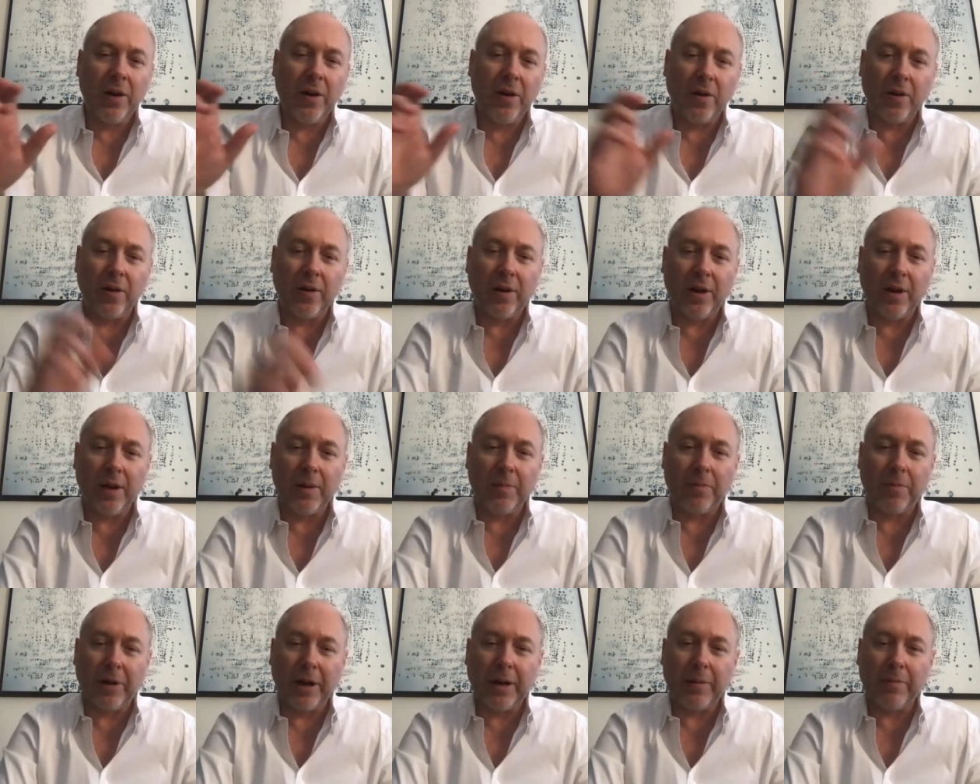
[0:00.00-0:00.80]

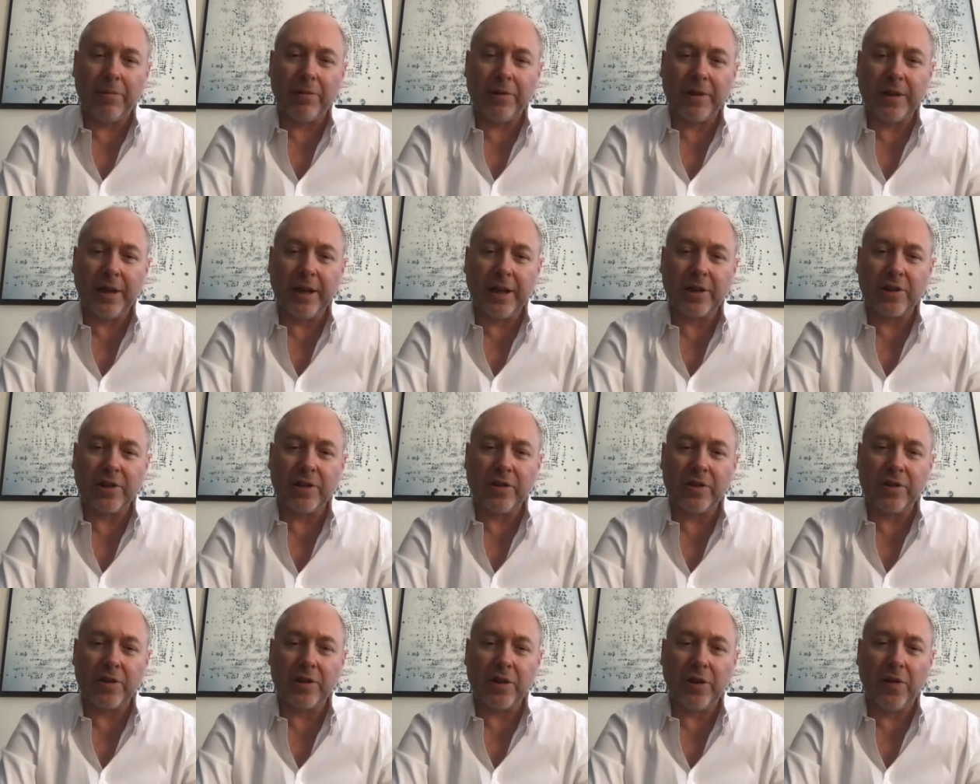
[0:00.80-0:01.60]
online brand
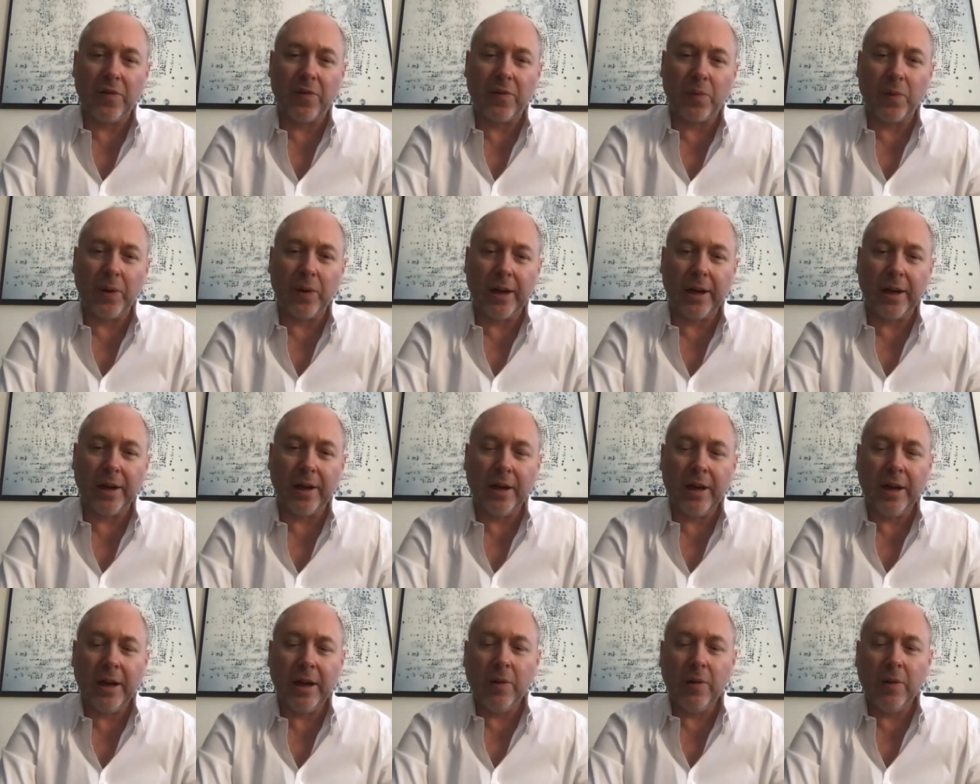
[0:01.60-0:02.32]
protection software,